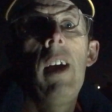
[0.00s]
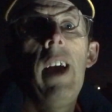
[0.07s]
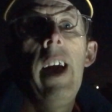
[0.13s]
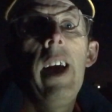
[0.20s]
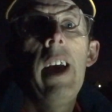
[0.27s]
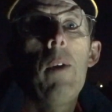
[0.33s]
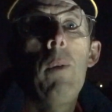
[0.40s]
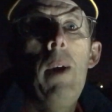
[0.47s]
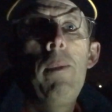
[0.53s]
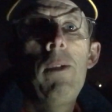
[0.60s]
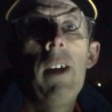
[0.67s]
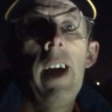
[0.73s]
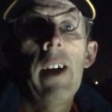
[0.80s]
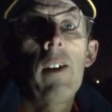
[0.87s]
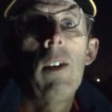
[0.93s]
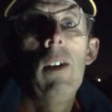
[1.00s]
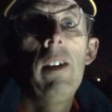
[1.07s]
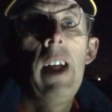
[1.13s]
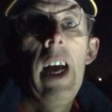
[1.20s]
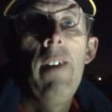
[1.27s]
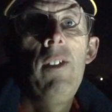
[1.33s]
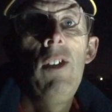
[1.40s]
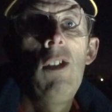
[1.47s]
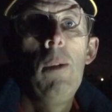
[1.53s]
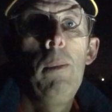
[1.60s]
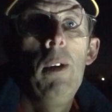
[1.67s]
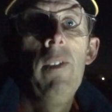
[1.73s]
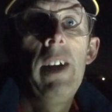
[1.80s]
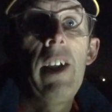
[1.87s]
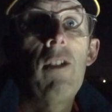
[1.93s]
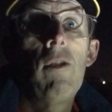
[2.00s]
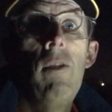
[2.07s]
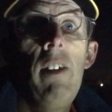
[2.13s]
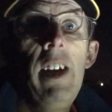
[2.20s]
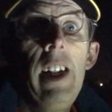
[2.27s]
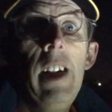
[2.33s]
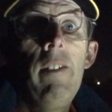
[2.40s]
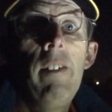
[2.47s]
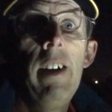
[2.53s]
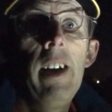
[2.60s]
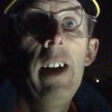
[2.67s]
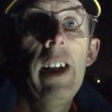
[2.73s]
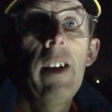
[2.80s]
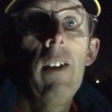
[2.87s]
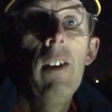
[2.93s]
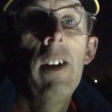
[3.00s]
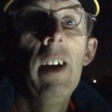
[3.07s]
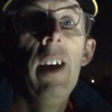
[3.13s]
a website called Heavens Above, and it's really, really good,